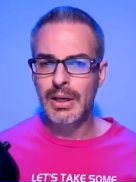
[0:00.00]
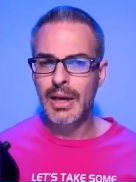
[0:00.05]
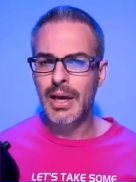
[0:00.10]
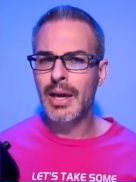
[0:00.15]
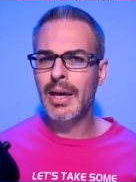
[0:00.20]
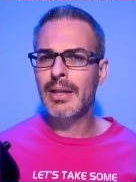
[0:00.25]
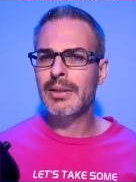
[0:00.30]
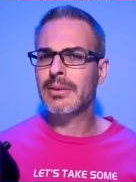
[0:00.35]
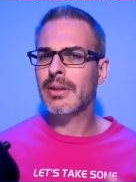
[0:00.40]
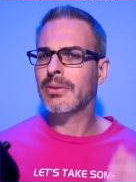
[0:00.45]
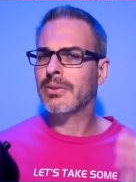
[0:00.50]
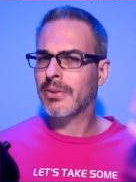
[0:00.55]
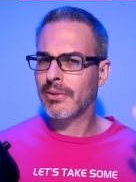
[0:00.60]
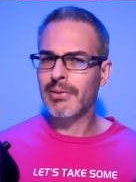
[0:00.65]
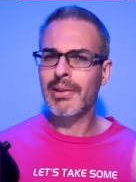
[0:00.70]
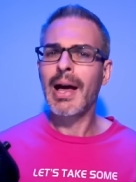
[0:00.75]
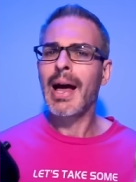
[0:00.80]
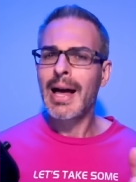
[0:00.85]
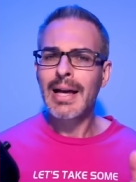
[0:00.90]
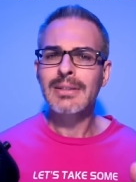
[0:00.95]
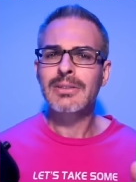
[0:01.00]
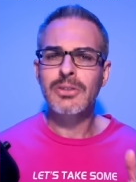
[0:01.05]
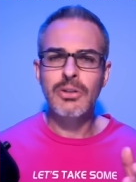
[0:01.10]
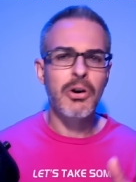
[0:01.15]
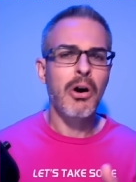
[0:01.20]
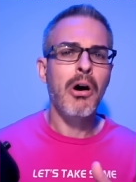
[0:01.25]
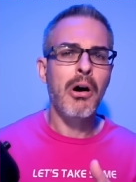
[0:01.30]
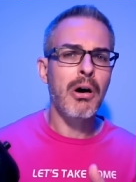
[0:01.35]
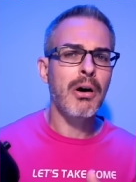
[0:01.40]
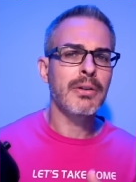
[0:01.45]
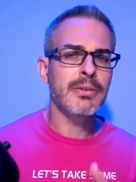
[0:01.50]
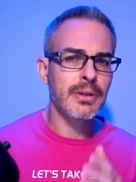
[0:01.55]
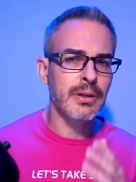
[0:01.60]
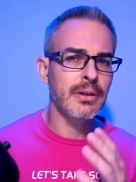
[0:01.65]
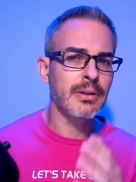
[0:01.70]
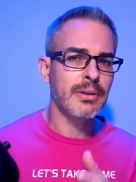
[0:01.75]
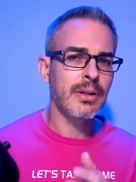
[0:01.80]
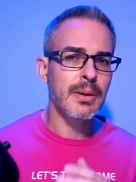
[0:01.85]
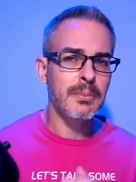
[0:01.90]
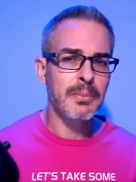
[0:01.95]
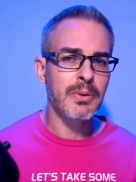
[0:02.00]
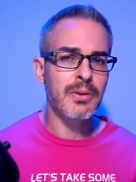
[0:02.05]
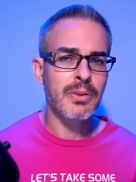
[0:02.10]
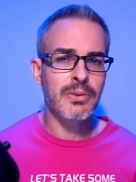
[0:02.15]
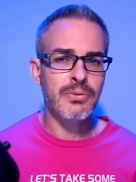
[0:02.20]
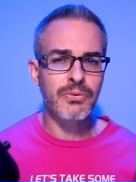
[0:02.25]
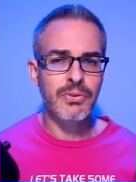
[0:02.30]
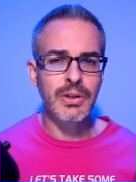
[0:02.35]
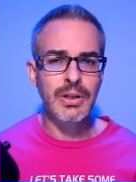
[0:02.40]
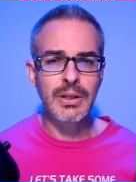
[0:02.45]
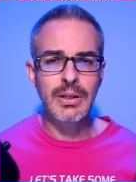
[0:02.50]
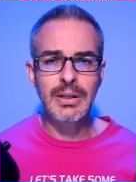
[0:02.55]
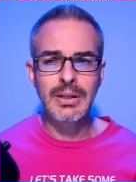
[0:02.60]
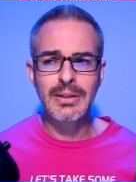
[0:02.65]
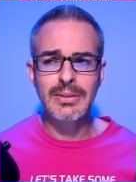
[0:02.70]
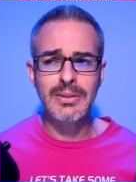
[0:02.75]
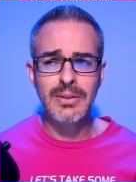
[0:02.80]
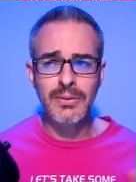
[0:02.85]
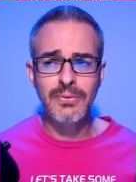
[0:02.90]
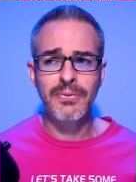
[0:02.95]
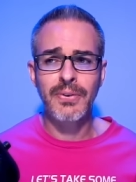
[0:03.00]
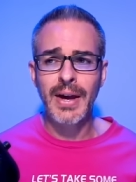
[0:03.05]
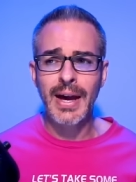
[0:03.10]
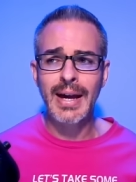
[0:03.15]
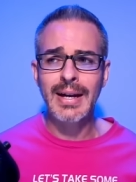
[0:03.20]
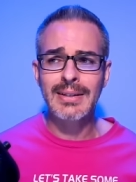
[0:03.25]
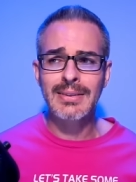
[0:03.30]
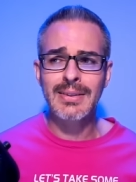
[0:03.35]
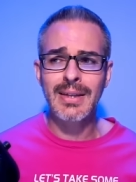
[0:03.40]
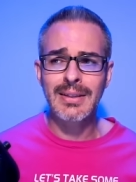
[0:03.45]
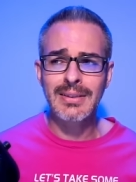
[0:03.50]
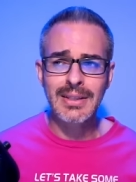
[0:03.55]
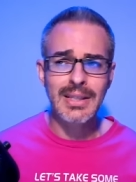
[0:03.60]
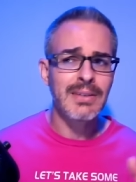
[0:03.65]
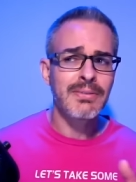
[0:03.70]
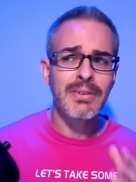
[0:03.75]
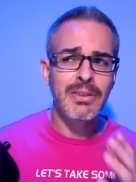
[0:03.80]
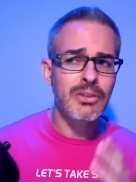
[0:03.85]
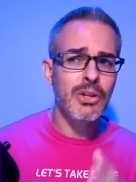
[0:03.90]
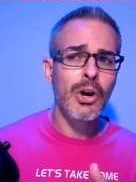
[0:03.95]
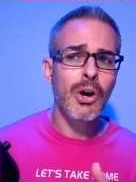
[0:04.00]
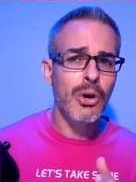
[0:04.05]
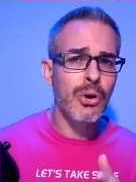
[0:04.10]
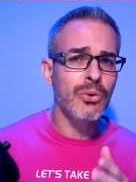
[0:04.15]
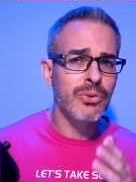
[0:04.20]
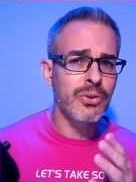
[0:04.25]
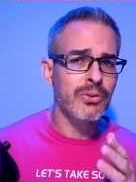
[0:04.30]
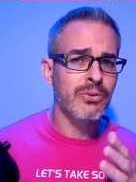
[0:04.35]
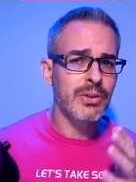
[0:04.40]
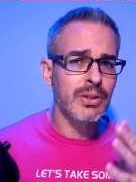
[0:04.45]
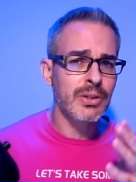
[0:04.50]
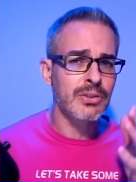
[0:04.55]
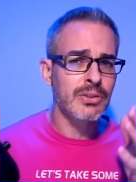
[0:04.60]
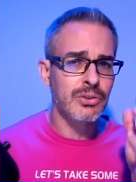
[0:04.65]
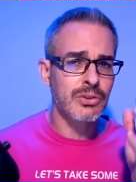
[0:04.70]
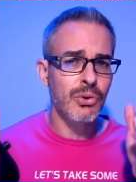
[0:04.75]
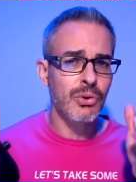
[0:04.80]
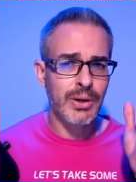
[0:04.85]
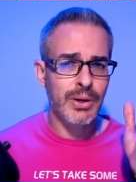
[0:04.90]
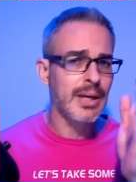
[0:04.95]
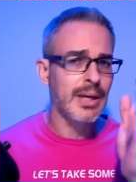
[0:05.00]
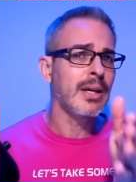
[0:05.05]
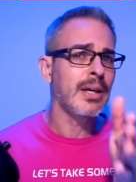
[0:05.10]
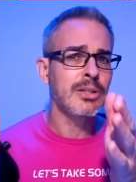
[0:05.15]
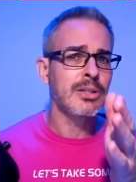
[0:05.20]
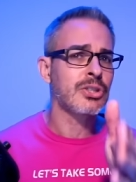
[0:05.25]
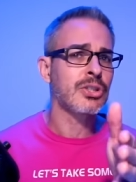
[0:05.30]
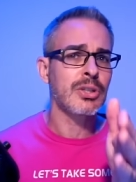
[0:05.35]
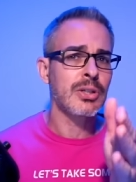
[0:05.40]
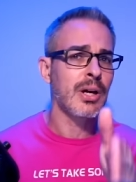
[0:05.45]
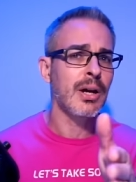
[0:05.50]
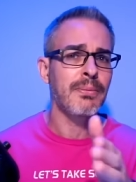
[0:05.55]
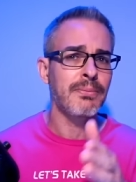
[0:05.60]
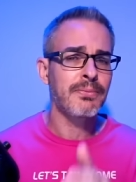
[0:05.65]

And the last con, number three, is the fact that even though there is no engine up